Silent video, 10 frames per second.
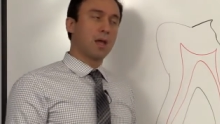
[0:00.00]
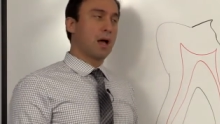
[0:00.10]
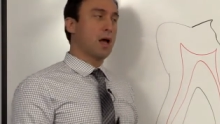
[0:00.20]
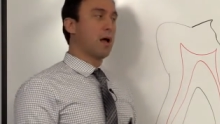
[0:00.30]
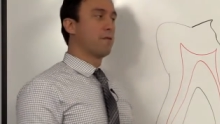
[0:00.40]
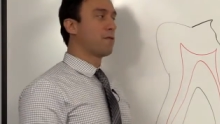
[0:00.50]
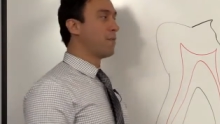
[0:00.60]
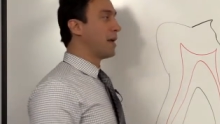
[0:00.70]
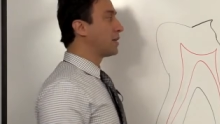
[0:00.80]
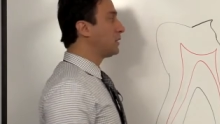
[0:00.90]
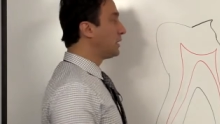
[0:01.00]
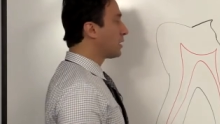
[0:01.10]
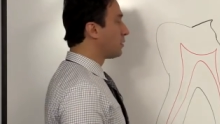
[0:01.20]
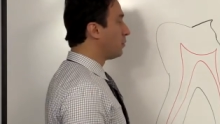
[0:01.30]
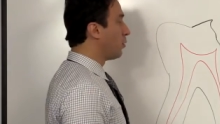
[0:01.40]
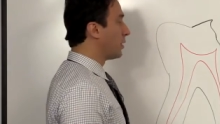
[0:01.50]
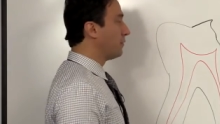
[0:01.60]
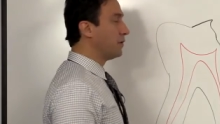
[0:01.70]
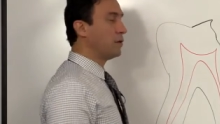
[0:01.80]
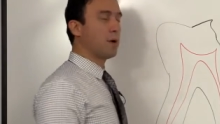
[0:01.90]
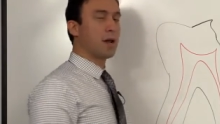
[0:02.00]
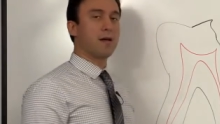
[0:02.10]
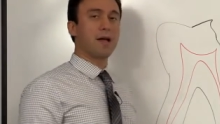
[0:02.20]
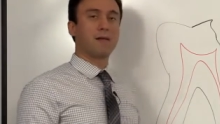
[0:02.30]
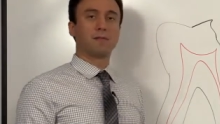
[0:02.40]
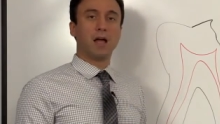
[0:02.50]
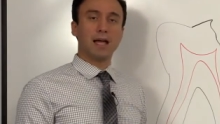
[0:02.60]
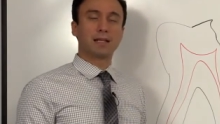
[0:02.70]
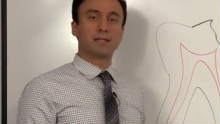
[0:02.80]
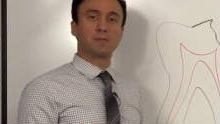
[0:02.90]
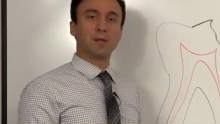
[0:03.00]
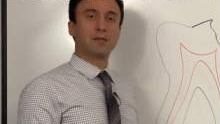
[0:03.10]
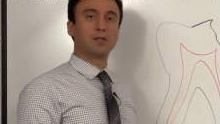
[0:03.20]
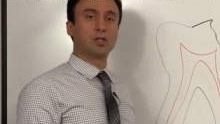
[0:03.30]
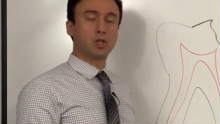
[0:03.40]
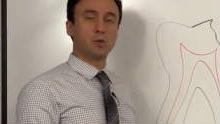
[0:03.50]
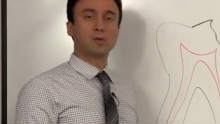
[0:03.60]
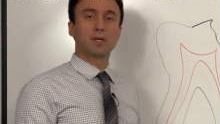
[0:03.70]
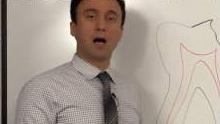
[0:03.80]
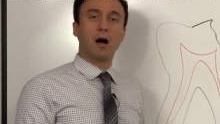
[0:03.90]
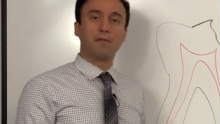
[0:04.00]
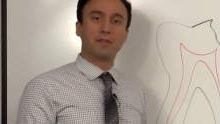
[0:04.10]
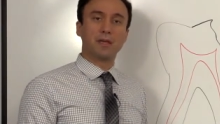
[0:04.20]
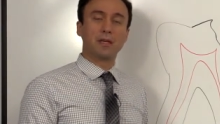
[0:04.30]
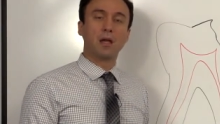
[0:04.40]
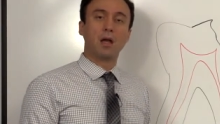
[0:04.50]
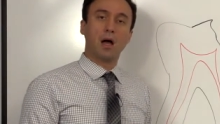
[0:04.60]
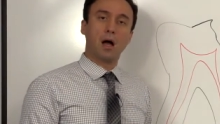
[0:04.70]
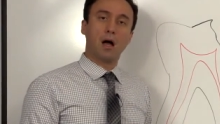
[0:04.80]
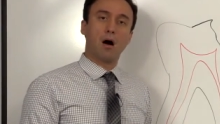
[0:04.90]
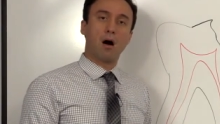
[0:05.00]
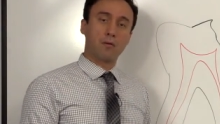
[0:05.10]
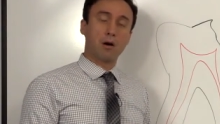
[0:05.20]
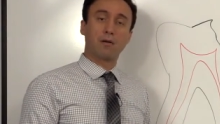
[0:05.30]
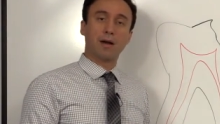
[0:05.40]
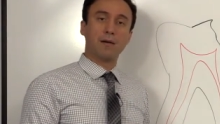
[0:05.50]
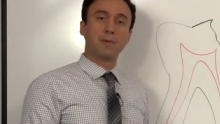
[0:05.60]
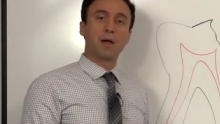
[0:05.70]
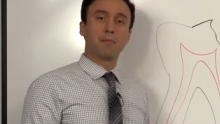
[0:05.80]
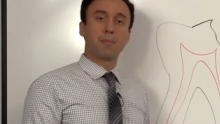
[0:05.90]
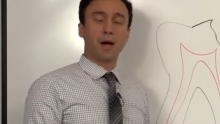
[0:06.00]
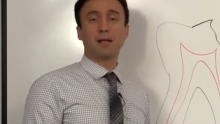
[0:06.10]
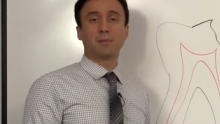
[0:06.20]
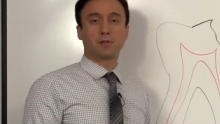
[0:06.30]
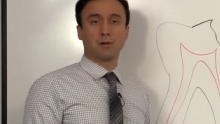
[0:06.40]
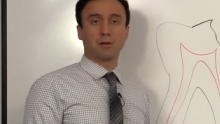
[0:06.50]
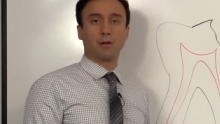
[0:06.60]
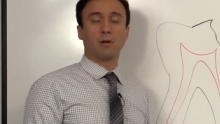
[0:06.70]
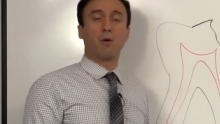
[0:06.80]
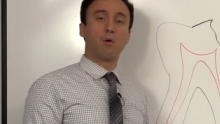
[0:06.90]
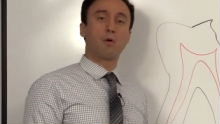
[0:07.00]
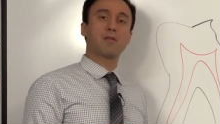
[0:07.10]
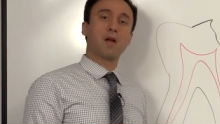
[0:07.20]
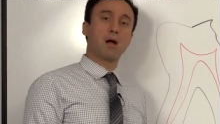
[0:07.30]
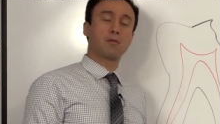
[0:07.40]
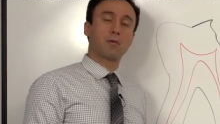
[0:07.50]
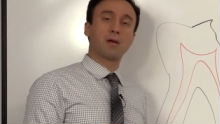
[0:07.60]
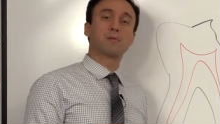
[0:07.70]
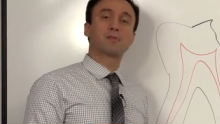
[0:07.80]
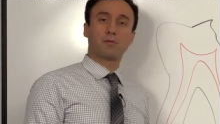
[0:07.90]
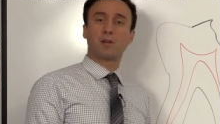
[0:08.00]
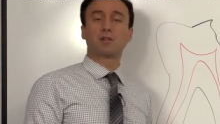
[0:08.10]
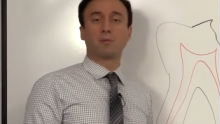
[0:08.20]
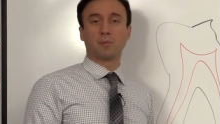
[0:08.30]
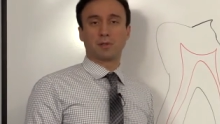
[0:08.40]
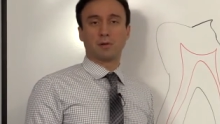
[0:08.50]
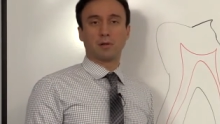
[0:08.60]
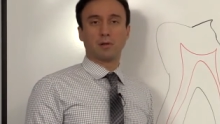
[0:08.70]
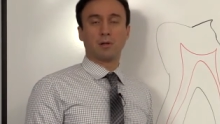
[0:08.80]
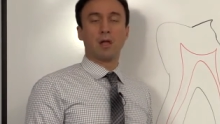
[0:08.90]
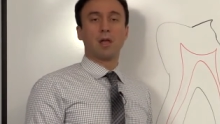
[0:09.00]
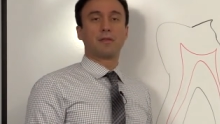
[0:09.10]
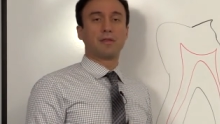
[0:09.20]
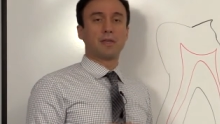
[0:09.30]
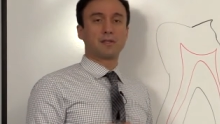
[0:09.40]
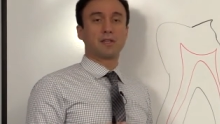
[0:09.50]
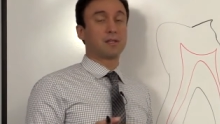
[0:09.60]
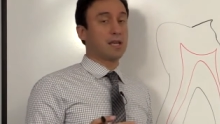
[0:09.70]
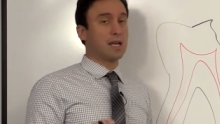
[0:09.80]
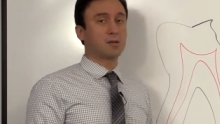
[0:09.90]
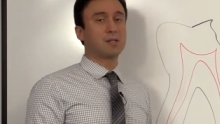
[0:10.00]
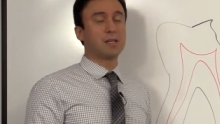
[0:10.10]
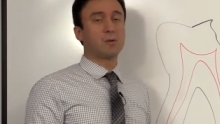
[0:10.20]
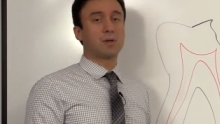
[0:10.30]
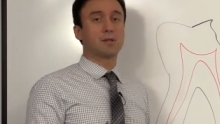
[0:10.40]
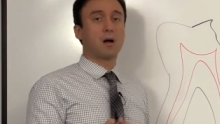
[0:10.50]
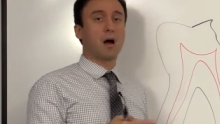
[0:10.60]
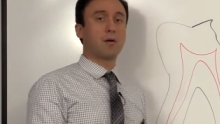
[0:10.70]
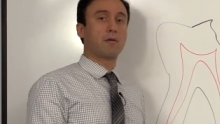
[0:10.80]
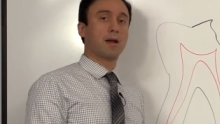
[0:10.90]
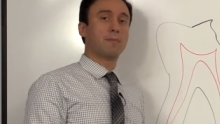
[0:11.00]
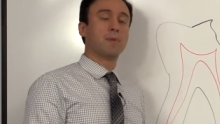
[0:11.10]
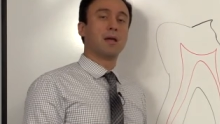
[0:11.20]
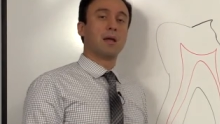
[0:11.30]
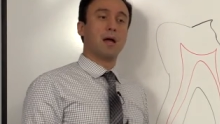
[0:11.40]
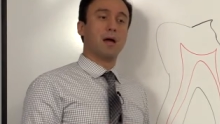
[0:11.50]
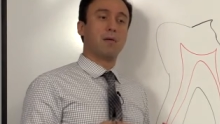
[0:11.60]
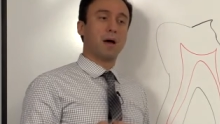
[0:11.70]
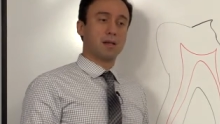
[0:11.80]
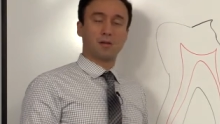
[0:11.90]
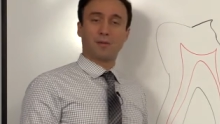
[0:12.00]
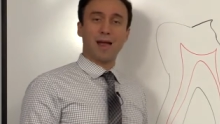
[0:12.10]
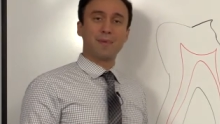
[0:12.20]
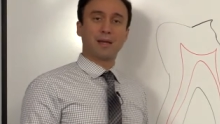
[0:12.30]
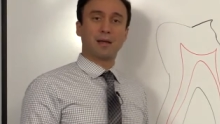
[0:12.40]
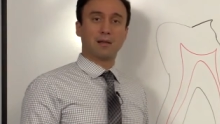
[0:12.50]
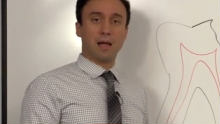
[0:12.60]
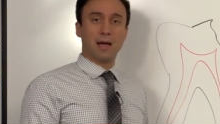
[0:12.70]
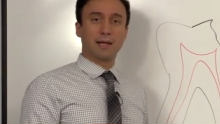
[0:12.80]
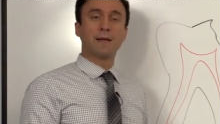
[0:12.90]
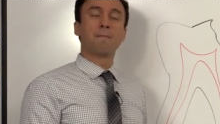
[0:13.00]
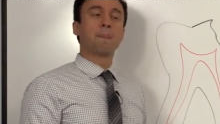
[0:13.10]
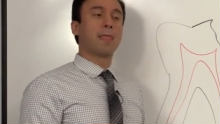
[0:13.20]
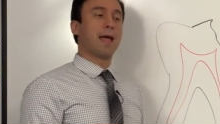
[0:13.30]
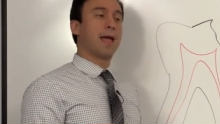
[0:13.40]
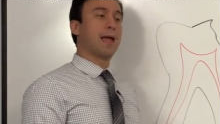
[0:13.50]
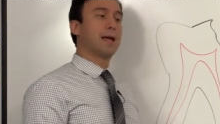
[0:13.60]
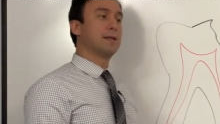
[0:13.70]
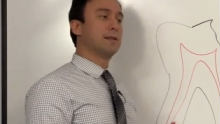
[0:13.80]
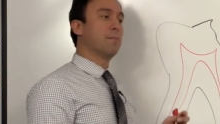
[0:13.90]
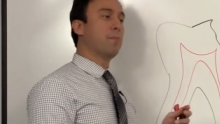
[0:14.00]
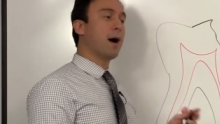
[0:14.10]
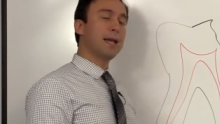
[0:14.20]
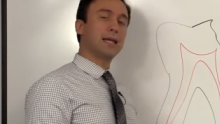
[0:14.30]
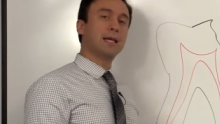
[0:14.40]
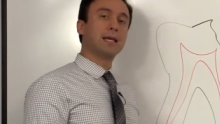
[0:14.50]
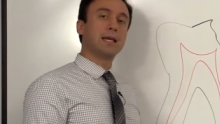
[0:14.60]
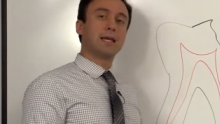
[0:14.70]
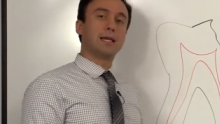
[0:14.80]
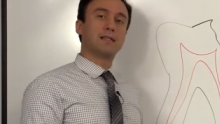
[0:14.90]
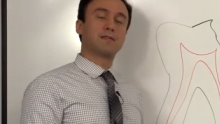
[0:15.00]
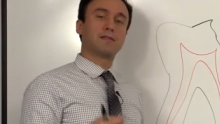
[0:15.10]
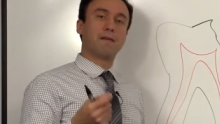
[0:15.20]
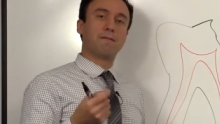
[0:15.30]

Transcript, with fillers: Uh, from a clinical point of view, what I have liked has been the use of the uh, RRM putty material or the RRM syringeable material. This is the EndoSequence RRM uh, bioceramic line, and the putty is